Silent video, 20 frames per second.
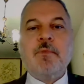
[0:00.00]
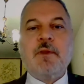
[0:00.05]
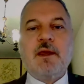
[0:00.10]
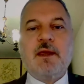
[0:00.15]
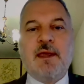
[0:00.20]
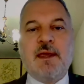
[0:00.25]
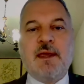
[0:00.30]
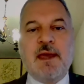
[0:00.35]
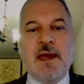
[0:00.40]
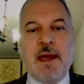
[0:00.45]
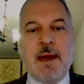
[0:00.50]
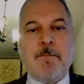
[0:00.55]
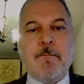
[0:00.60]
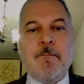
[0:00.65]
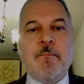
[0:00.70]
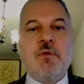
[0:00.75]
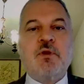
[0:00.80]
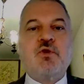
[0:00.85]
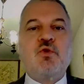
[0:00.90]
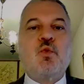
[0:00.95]
the
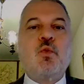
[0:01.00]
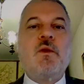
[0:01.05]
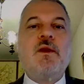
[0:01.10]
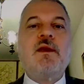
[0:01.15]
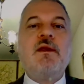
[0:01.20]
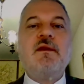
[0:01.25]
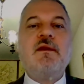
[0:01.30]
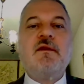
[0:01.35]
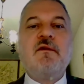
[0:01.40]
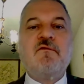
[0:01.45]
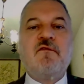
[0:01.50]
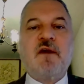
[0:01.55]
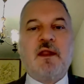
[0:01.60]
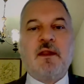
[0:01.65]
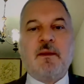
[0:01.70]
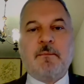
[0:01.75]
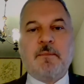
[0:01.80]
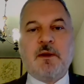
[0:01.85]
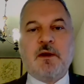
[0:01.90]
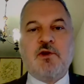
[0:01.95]
gap between
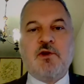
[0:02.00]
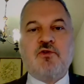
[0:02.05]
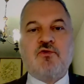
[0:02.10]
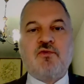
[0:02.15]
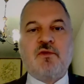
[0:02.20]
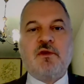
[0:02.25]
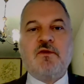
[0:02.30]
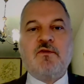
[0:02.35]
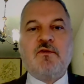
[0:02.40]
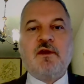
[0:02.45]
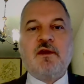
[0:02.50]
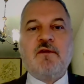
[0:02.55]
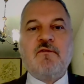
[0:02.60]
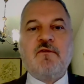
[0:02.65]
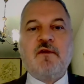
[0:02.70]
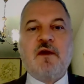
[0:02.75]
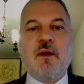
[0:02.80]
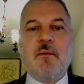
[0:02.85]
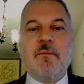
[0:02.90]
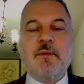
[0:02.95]
developed countries and
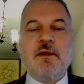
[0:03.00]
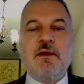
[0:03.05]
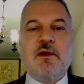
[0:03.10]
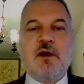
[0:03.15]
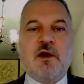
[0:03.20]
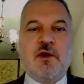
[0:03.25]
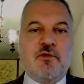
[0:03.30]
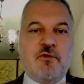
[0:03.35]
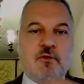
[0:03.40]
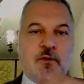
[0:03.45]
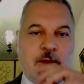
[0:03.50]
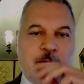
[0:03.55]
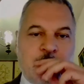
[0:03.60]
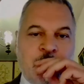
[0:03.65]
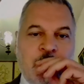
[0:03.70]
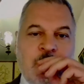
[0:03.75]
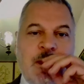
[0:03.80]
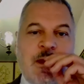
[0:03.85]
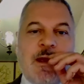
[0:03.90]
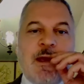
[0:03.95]
developing
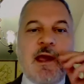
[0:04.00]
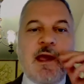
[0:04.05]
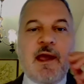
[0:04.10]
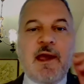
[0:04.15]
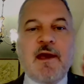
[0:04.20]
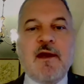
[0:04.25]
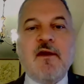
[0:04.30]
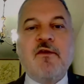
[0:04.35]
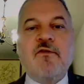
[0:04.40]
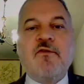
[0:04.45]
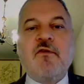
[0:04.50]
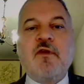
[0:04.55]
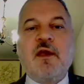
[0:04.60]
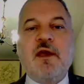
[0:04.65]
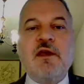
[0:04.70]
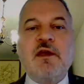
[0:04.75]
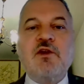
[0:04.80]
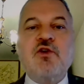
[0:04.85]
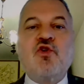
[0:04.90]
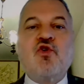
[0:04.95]
countries has
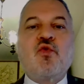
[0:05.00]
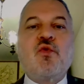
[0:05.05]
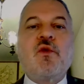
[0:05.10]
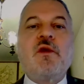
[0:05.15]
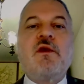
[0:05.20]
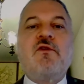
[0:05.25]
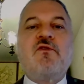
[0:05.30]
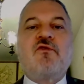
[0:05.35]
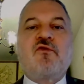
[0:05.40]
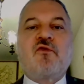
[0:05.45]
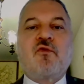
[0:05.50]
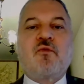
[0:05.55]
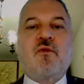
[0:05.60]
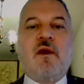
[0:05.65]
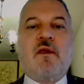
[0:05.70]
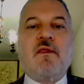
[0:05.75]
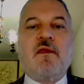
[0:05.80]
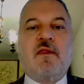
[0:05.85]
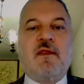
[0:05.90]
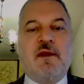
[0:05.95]
increased
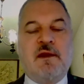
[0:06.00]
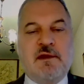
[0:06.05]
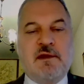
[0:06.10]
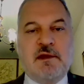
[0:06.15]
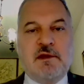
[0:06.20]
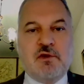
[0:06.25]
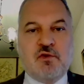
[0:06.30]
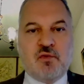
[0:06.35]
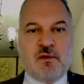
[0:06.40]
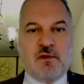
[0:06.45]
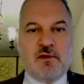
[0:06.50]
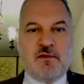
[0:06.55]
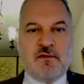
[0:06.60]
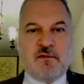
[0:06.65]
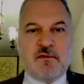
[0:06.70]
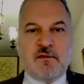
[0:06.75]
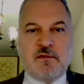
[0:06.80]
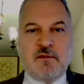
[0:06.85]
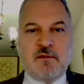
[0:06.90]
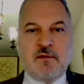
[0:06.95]
rather than
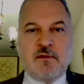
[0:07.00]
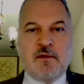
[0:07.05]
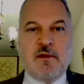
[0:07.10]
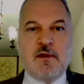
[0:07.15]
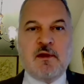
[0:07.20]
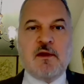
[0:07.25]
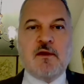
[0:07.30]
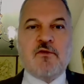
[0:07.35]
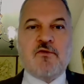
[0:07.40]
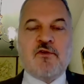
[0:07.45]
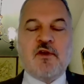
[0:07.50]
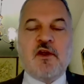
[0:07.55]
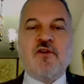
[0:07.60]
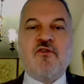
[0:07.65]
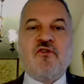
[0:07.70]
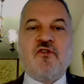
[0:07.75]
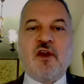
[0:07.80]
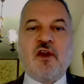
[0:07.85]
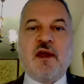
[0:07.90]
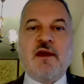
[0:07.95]
decreased
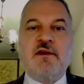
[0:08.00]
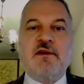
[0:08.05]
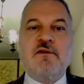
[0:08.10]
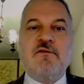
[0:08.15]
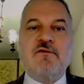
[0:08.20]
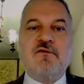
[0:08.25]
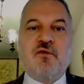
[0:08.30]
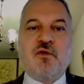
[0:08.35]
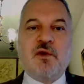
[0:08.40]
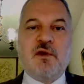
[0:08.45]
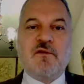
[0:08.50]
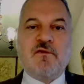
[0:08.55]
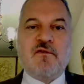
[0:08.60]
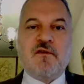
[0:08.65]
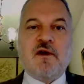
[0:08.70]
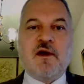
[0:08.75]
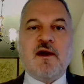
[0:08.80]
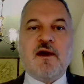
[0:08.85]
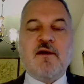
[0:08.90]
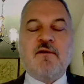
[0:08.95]
since
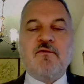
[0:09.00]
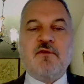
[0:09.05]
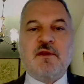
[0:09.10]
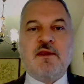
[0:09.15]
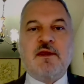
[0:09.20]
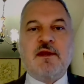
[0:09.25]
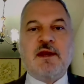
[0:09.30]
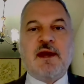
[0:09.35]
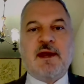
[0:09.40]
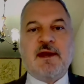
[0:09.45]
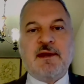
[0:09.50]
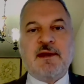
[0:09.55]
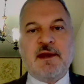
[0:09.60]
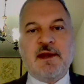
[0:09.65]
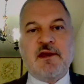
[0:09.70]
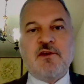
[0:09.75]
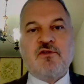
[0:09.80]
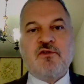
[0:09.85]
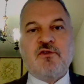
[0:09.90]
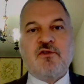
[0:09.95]
1945 when the United
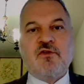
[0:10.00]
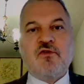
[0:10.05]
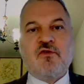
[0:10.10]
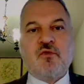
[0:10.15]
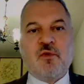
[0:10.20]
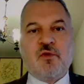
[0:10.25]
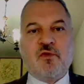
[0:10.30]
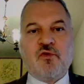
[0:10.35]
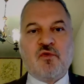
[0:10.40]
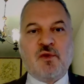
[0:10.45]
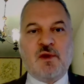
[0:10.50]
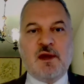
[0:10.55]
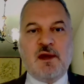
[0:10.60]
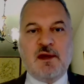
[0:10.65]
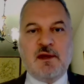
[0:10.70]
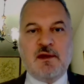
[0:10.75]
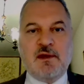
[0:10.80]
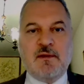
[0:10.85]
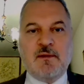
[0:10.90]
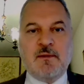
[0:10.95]
Nations was
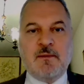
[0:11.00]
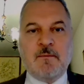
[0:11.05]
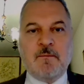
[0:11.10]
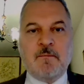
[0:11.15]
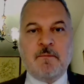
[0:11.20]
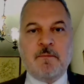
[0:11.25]
created.